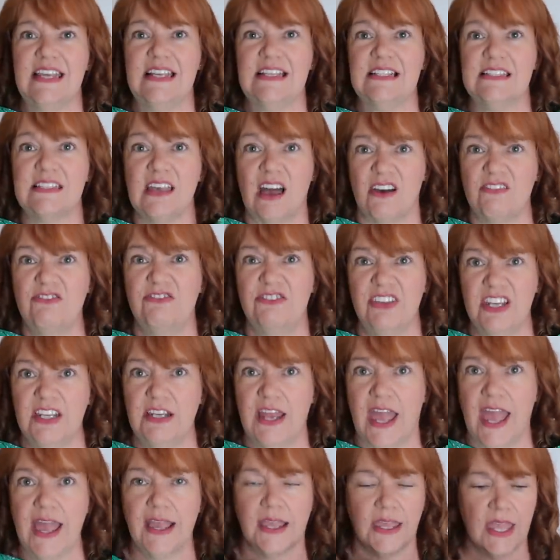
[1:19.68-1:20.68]
is
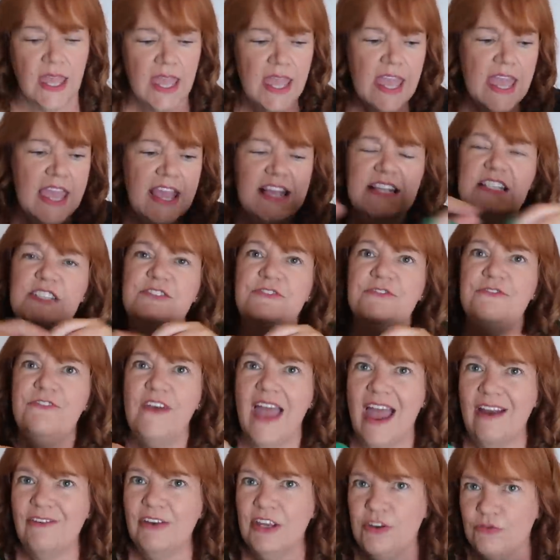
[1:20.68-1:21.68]
V-neck. It's
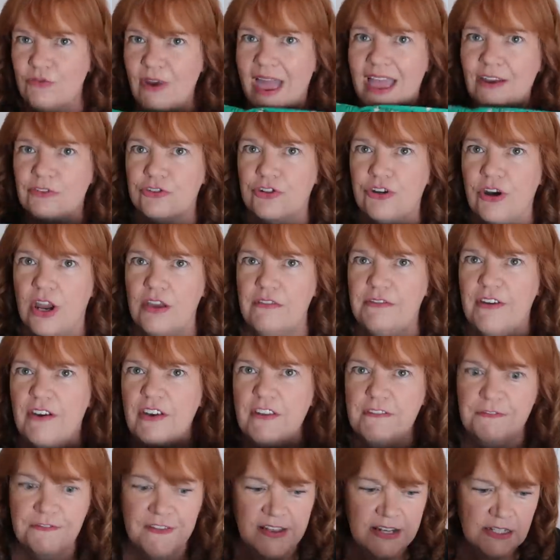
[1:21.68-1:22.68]
very retro,
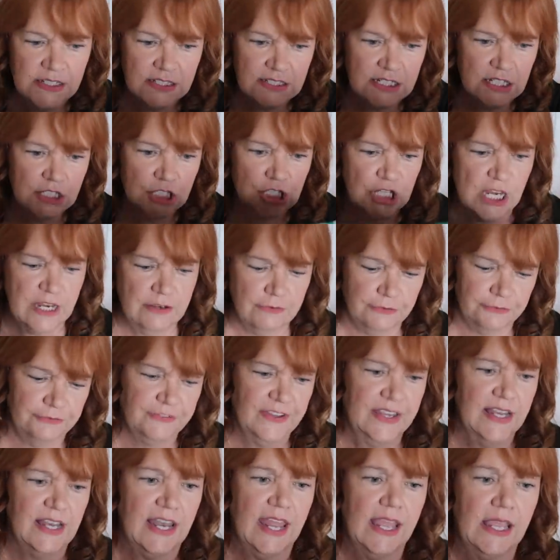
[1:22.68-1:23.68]
very vintage in
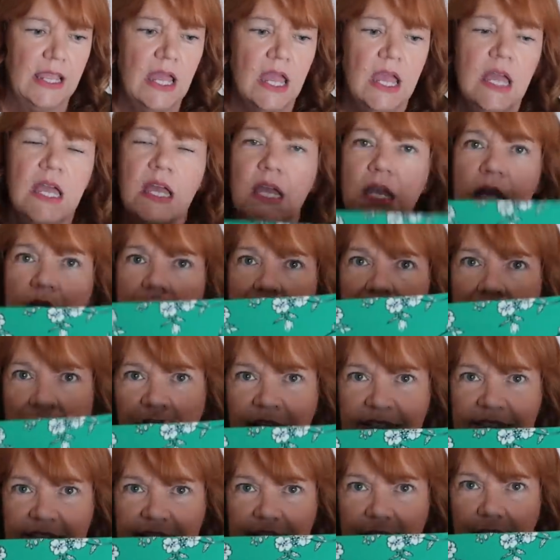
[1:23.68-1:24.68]
feeling.
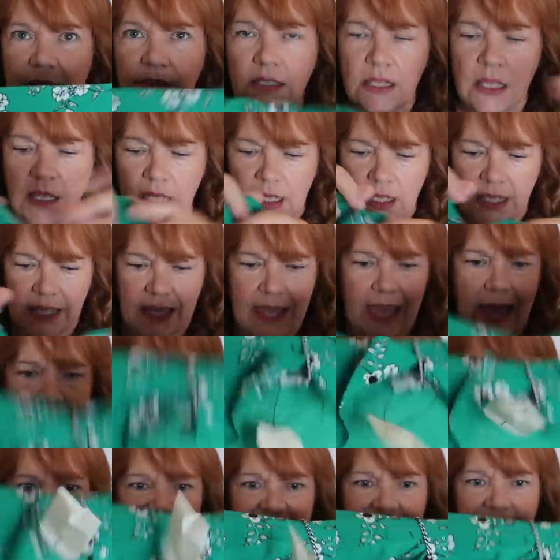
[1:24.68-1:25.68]
Nice little
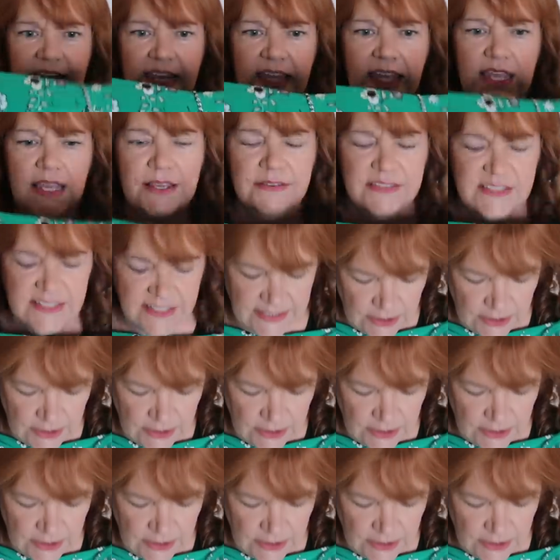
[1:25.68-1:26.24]
cap sleeves,